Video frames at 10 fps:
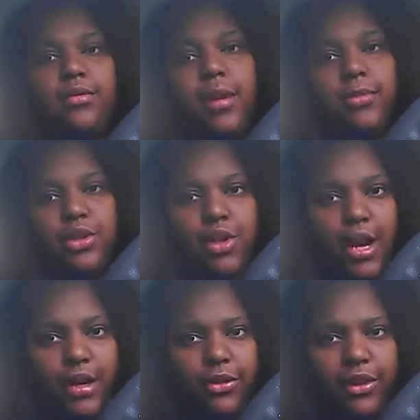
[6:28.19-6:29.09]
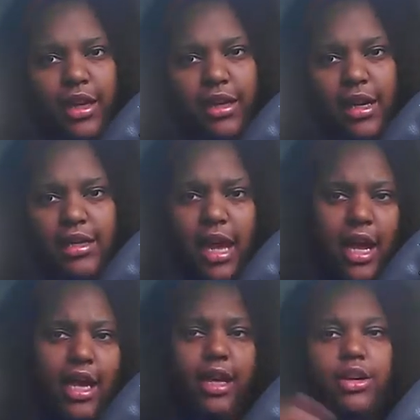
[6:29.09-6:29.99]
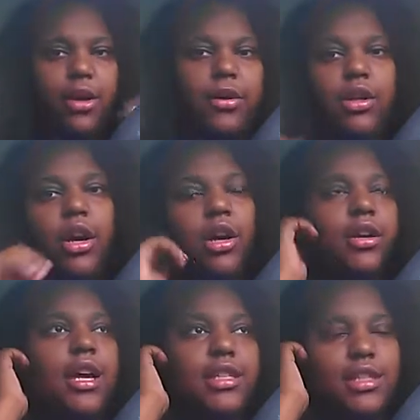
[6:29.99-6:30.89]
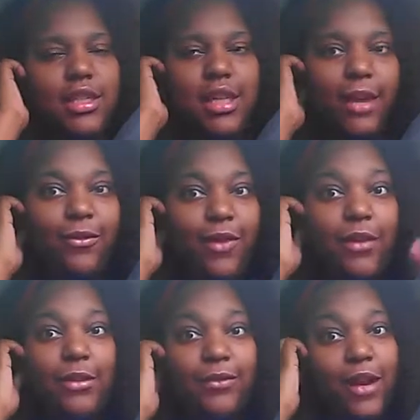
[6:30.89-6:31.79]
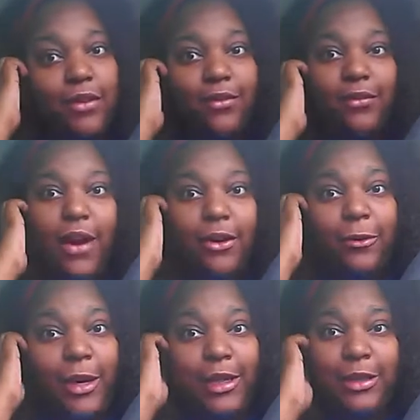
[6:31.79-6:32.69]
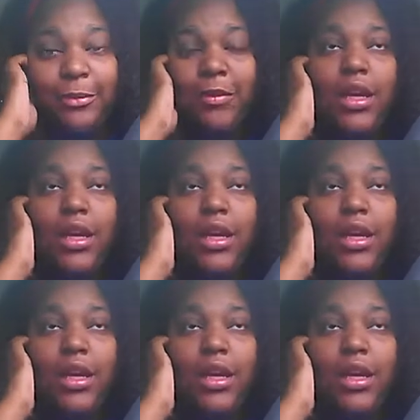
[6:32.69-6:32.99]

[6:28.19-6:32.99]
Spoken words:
I'm just trying to think as I go along, because this is like very, very, very random.